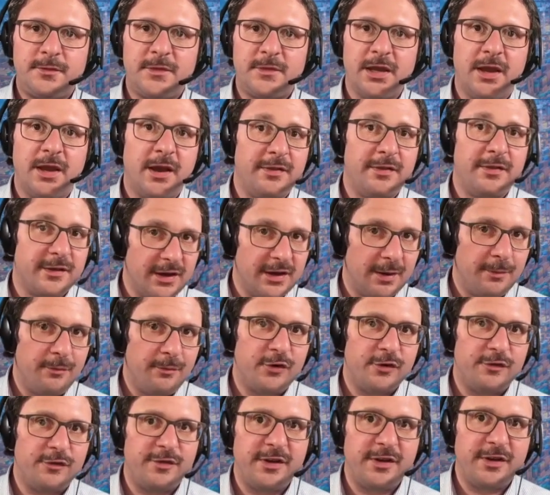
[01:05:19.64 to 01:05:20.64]
And the
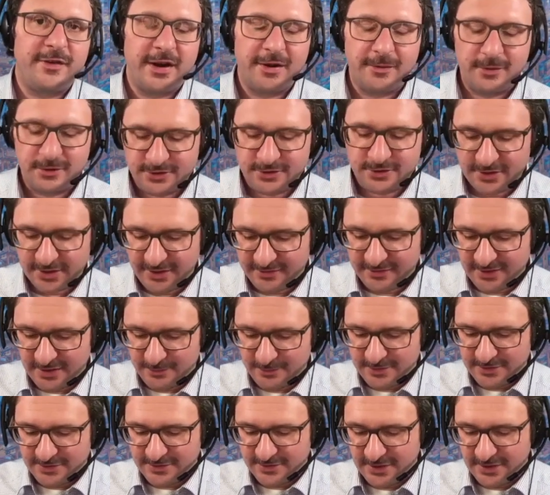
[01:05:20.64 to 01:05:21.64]
number of free variables can easily
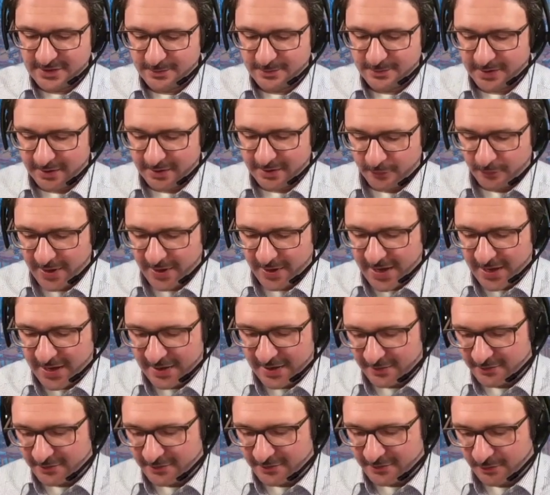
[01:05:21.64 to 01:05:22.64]
be seen by the
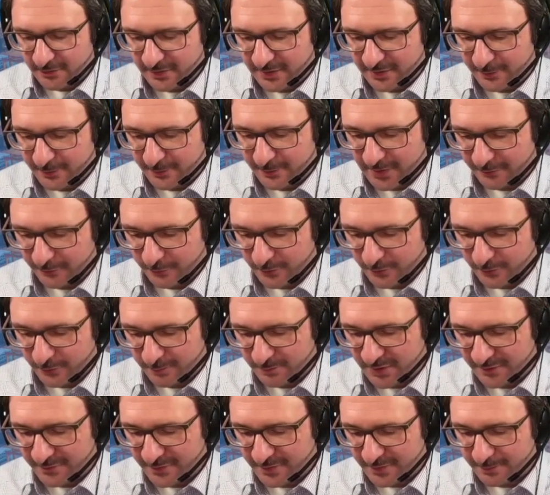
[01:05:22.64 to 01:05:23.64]
rank. So here we have one
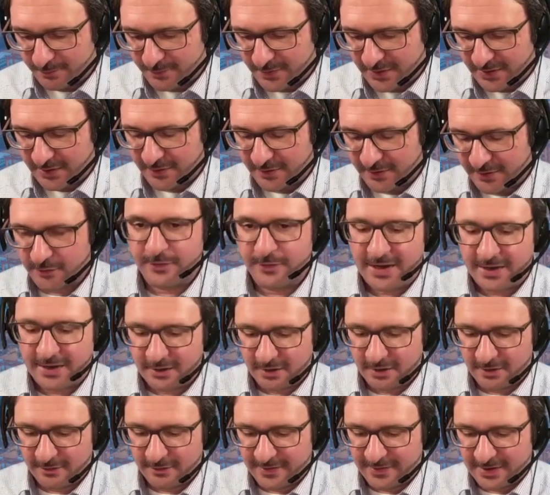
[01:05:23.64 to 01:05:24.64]
pivot, meaning the rank
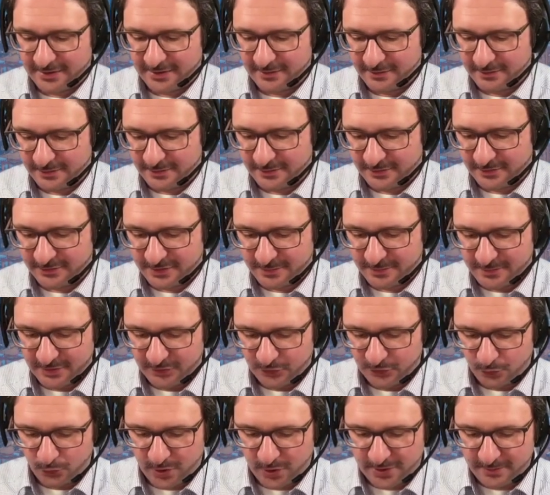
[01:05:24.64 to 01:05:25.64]
of that system is
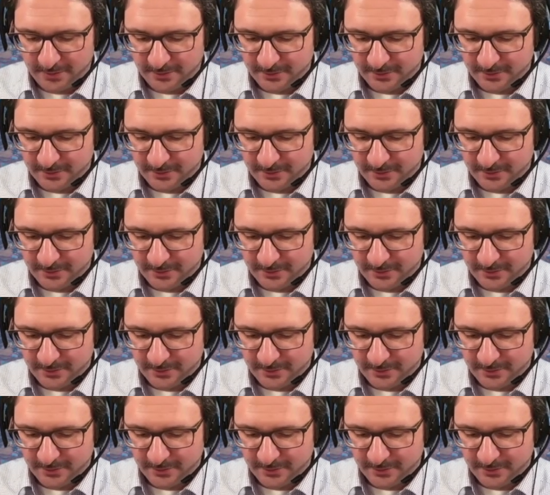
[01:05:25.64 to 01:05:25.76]
1.